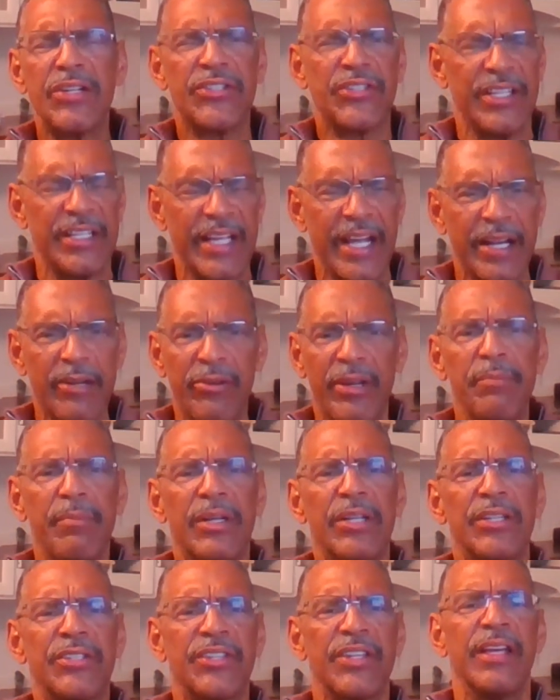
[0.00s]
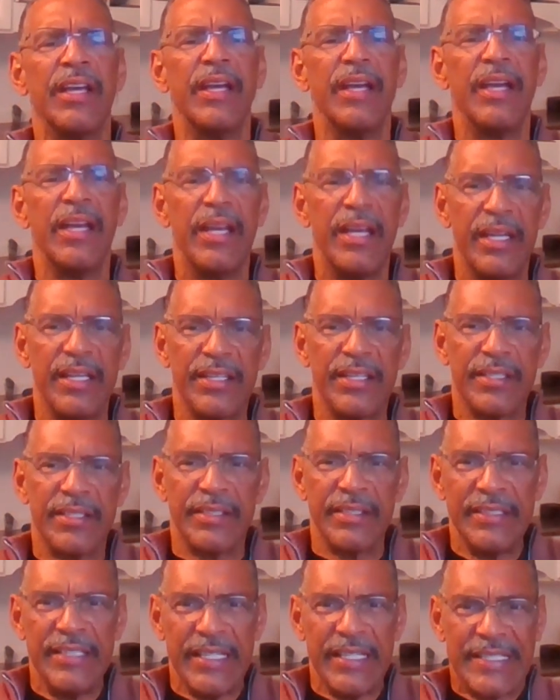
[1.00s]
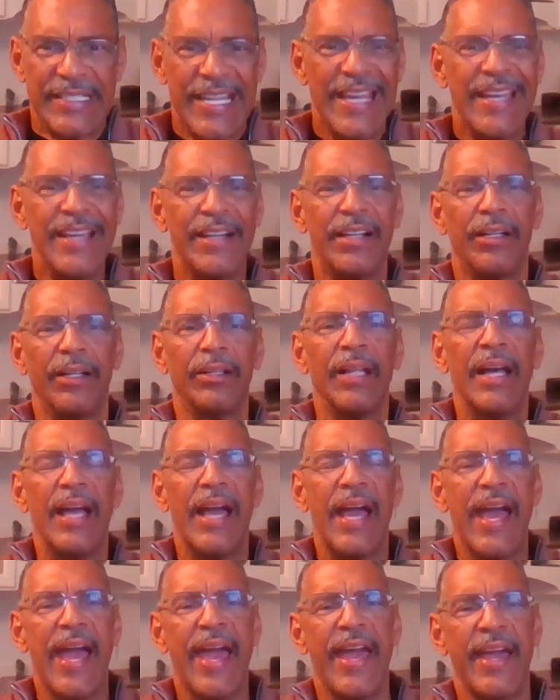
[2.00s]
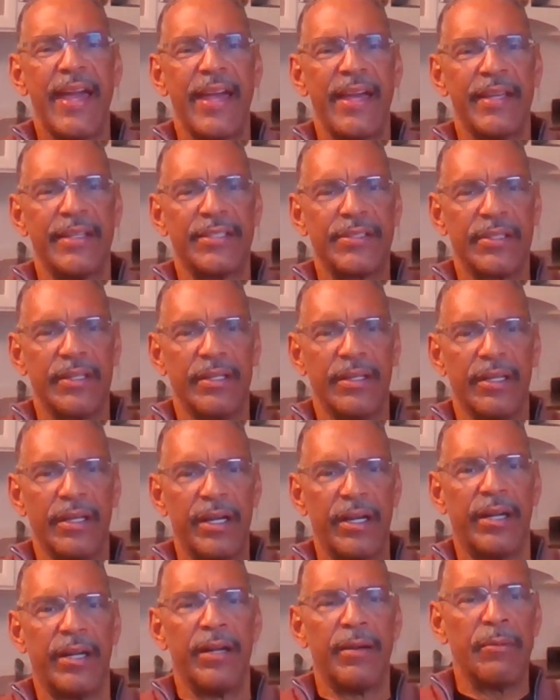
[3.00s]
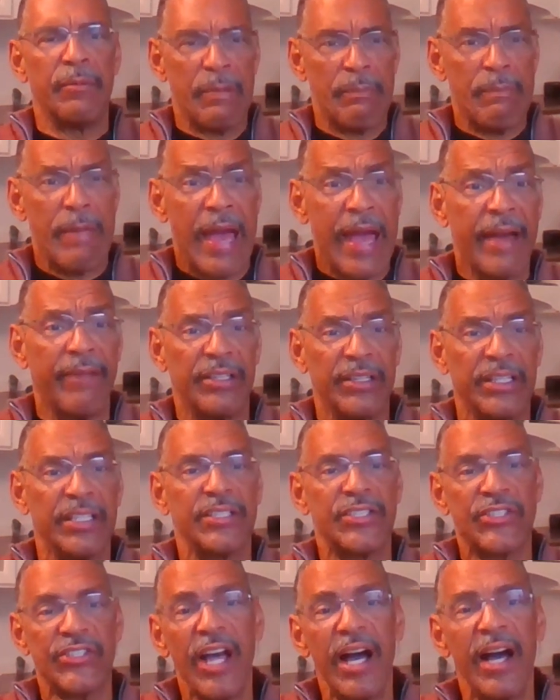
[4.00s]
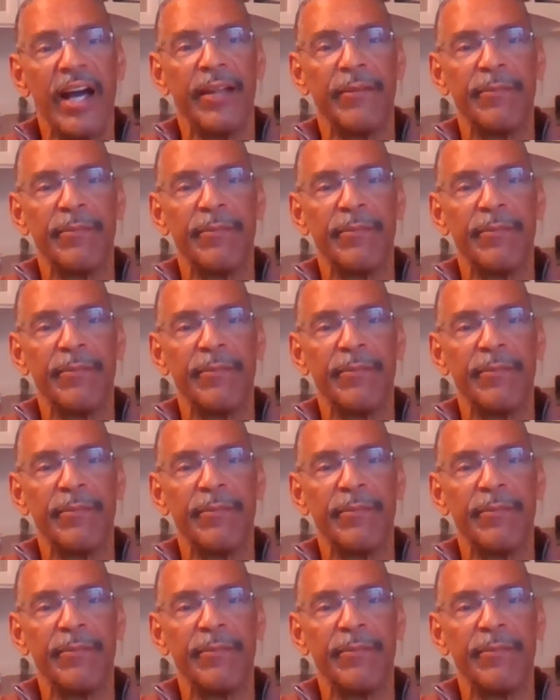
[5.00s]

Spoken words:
And that great mercy is detailed as her having this son.